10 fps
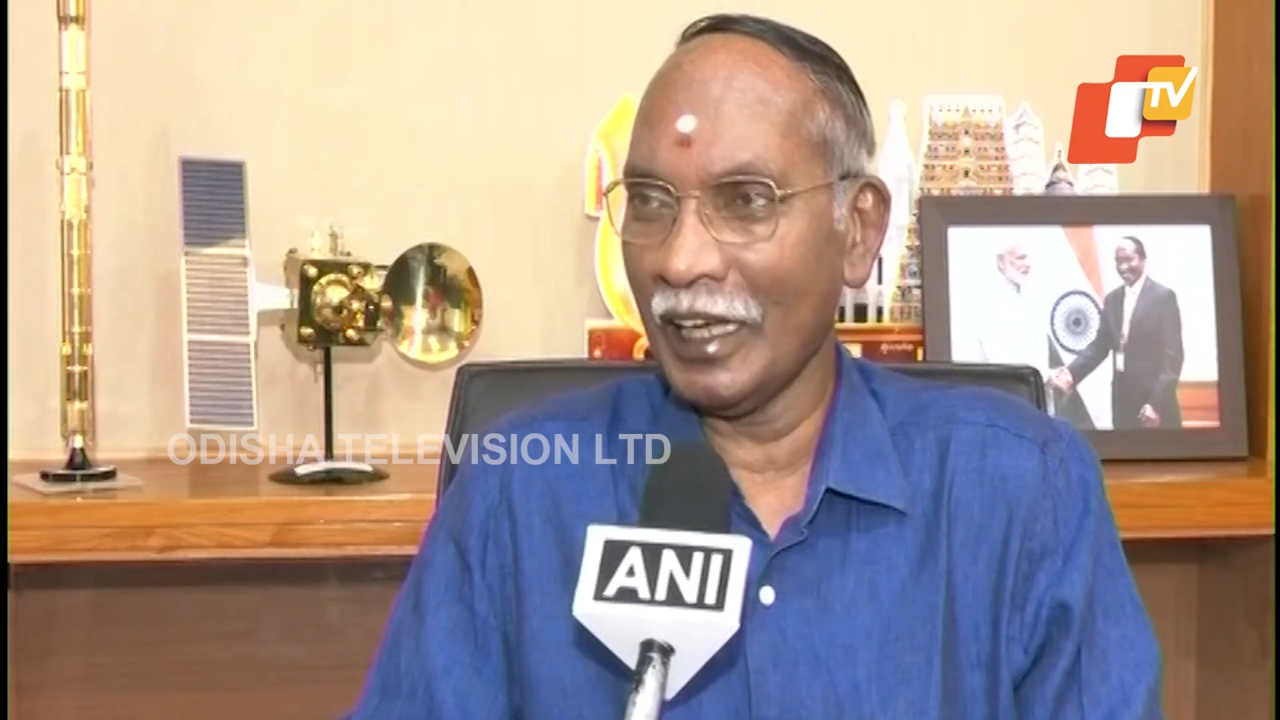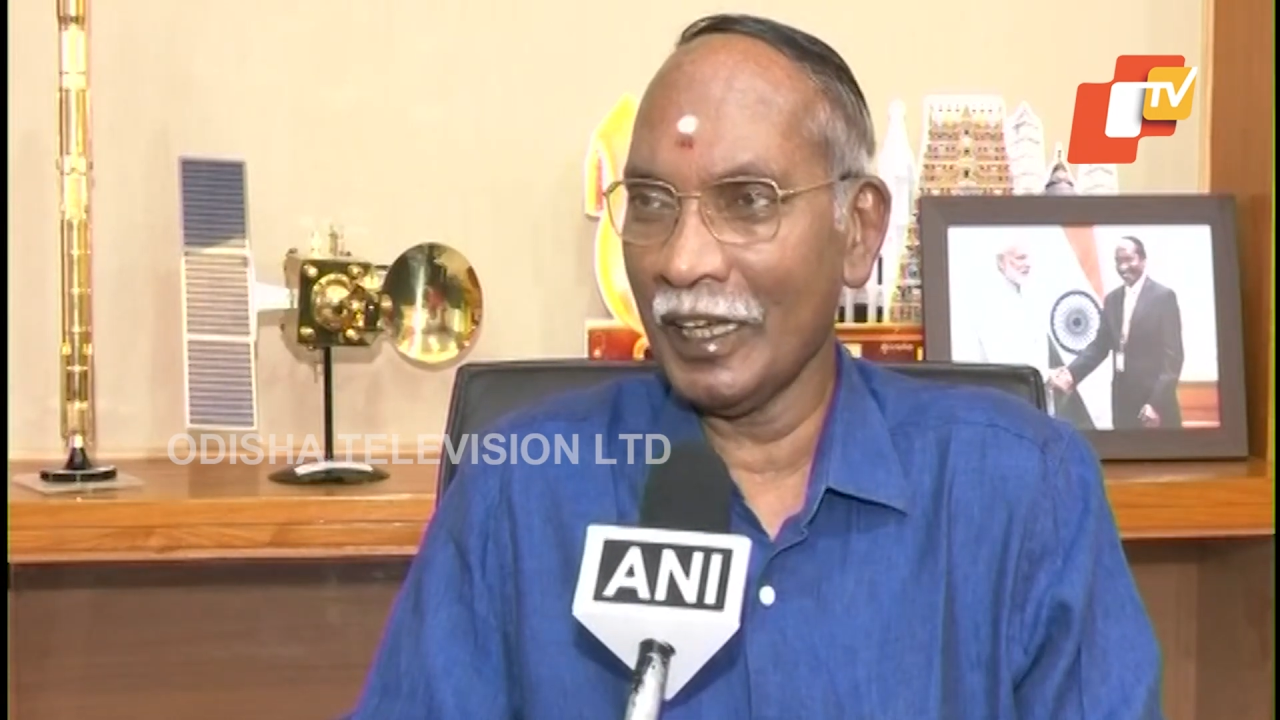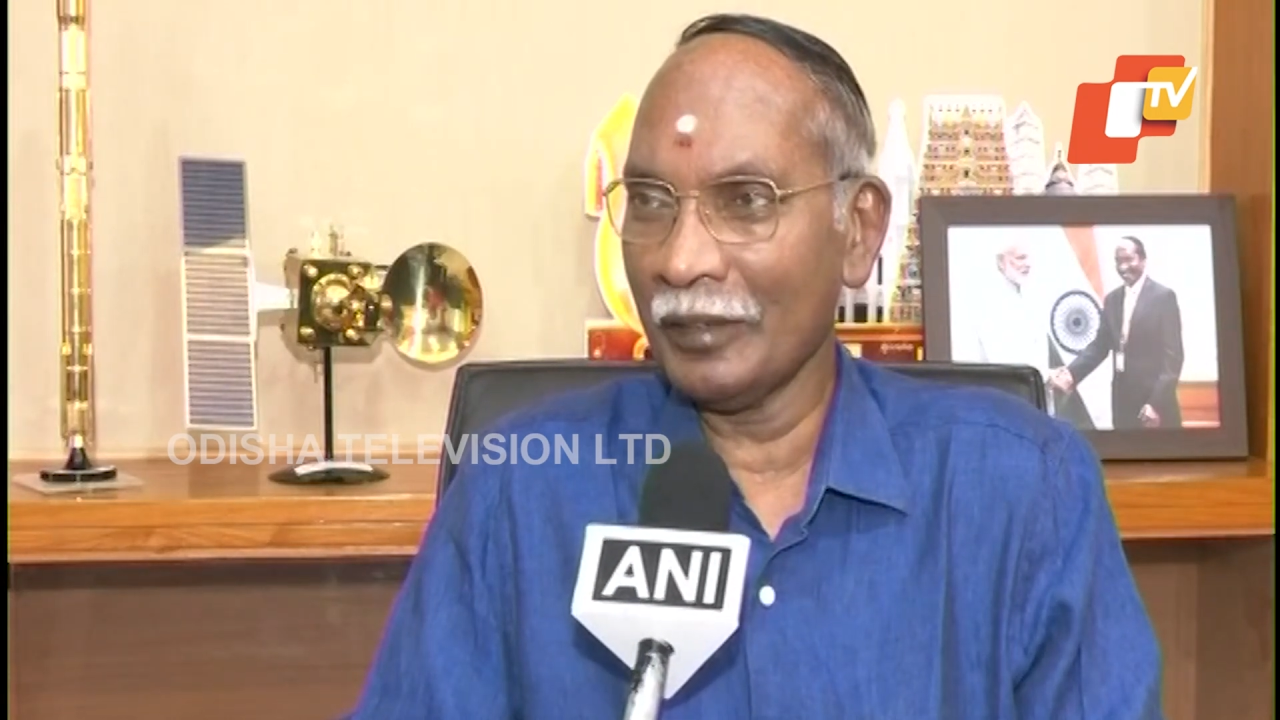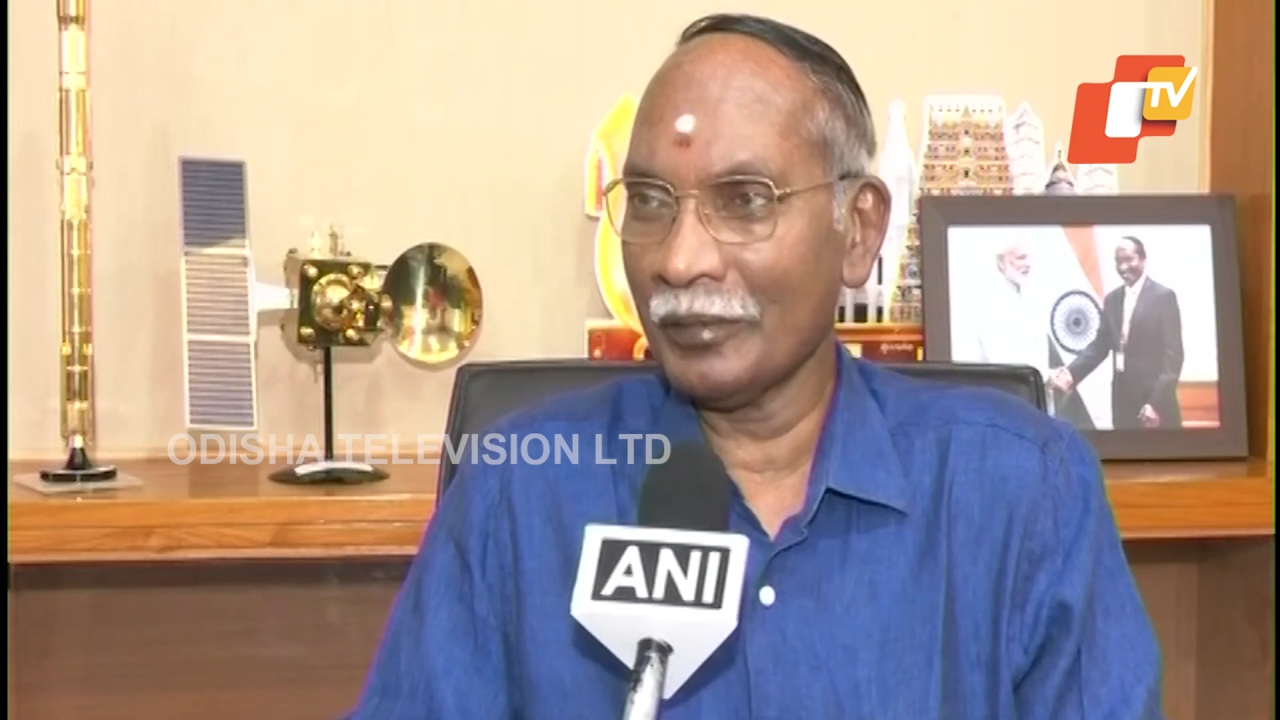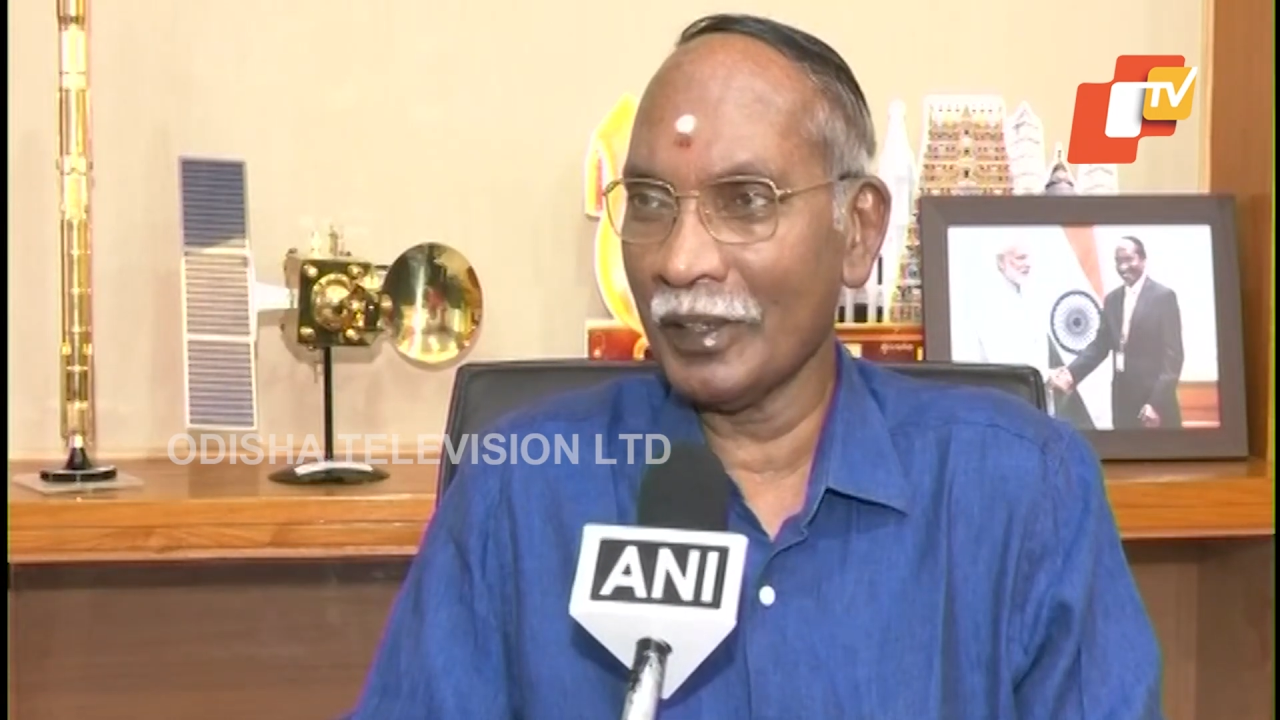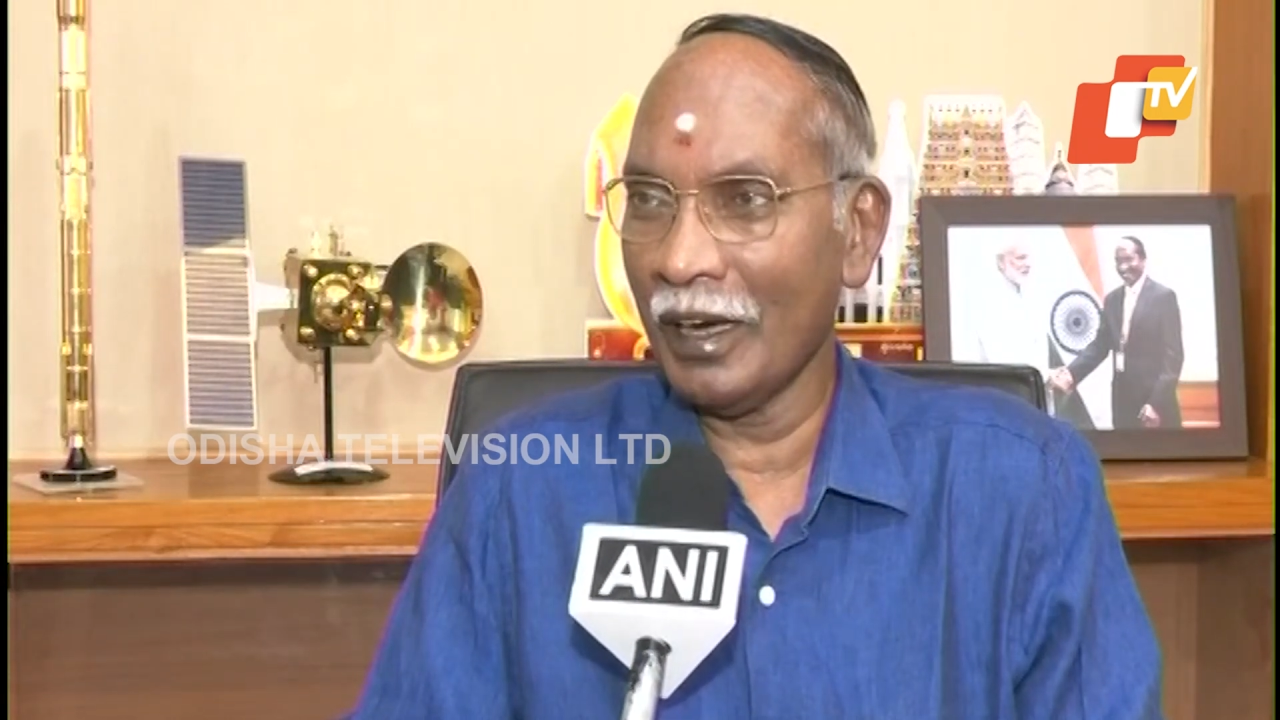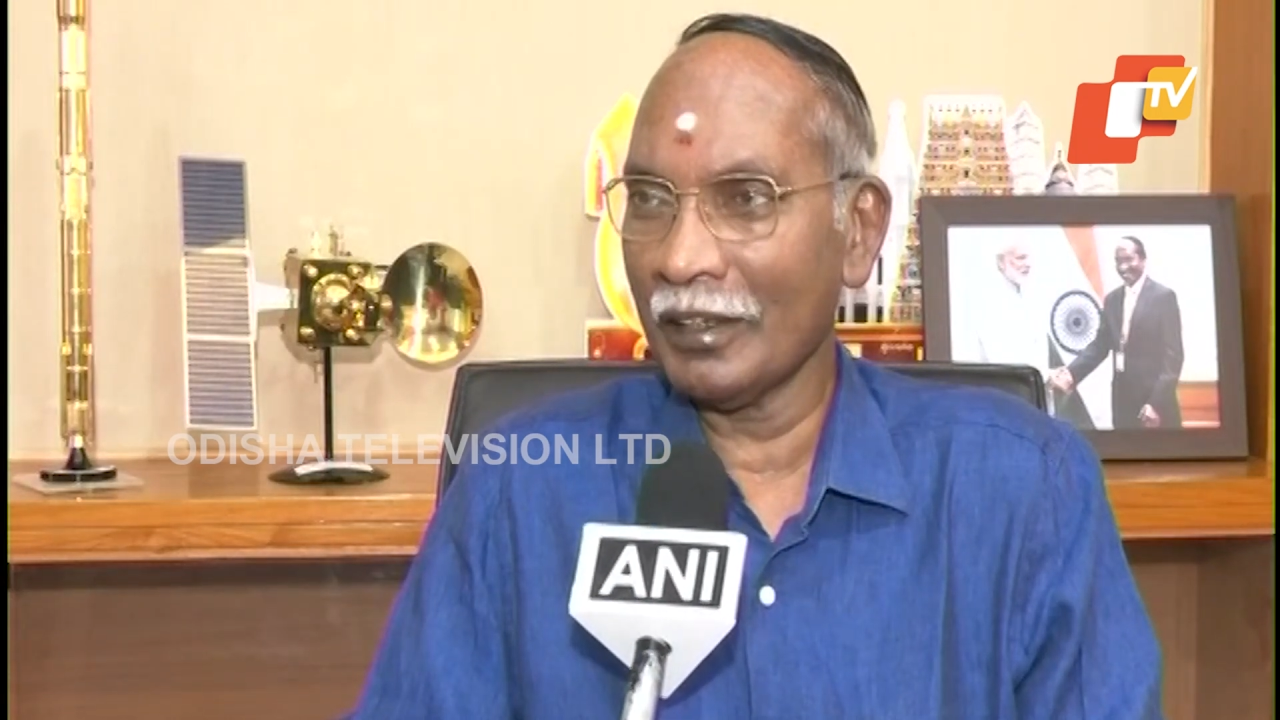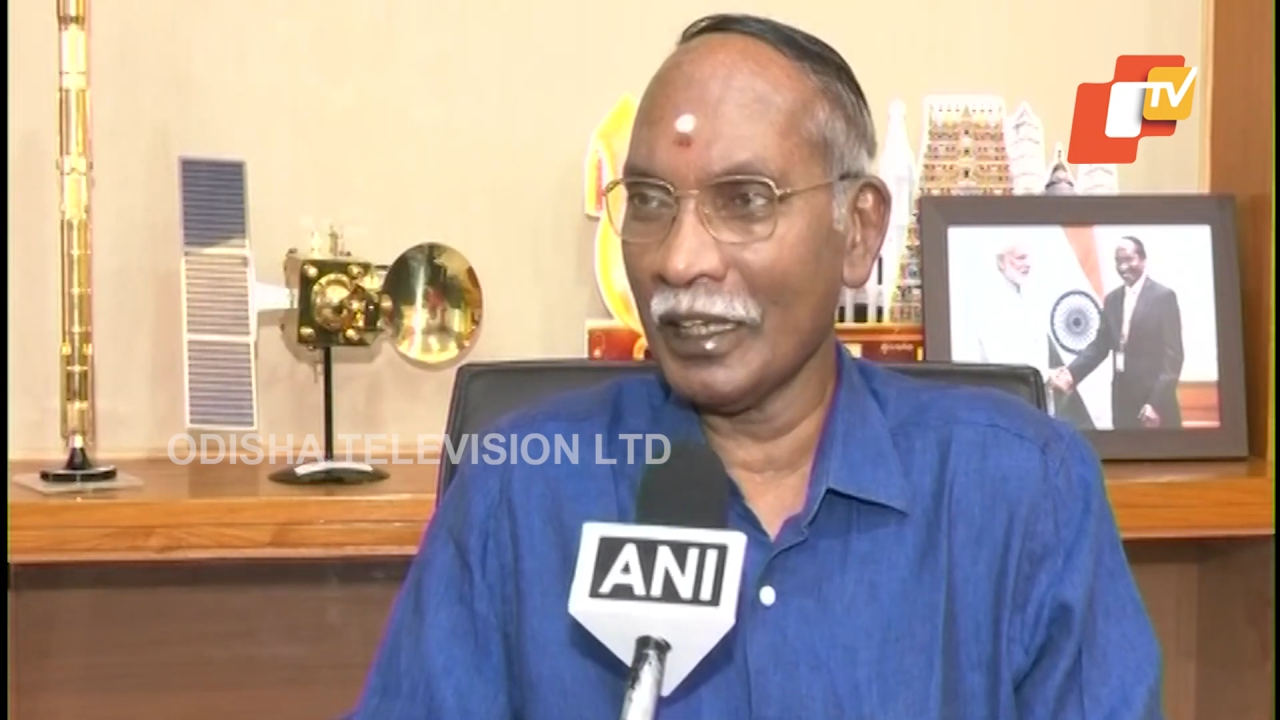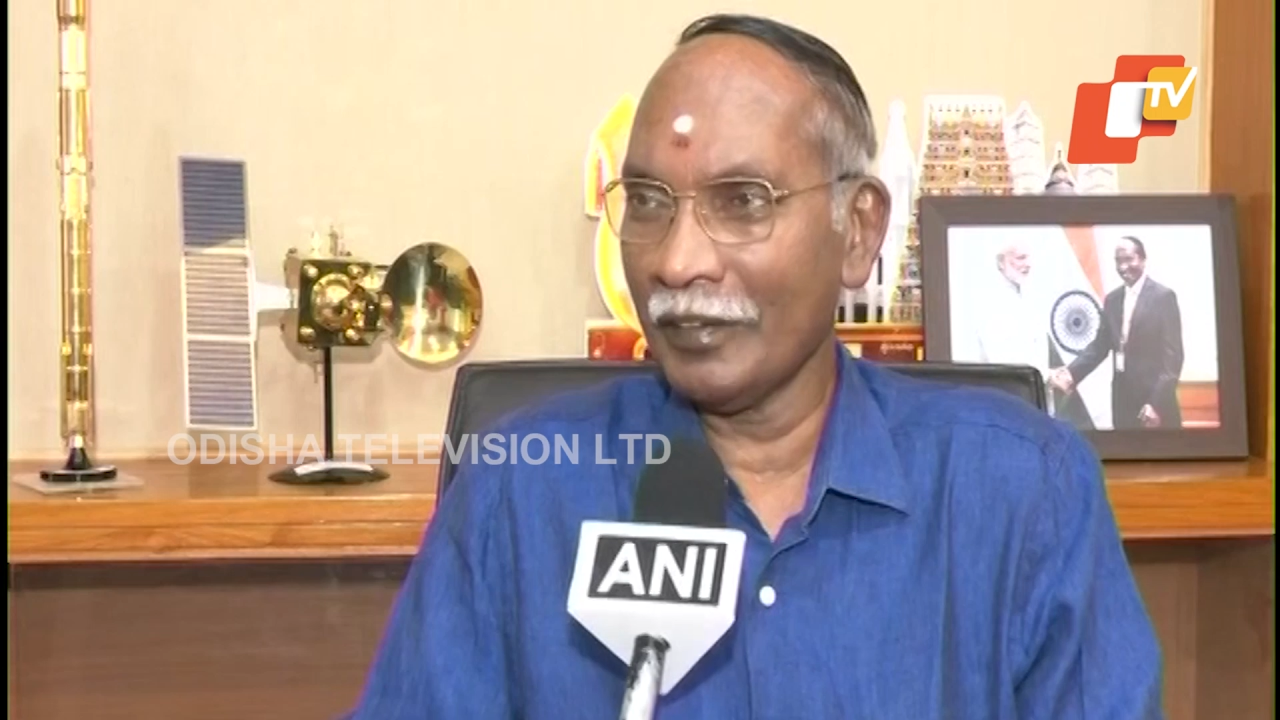I am not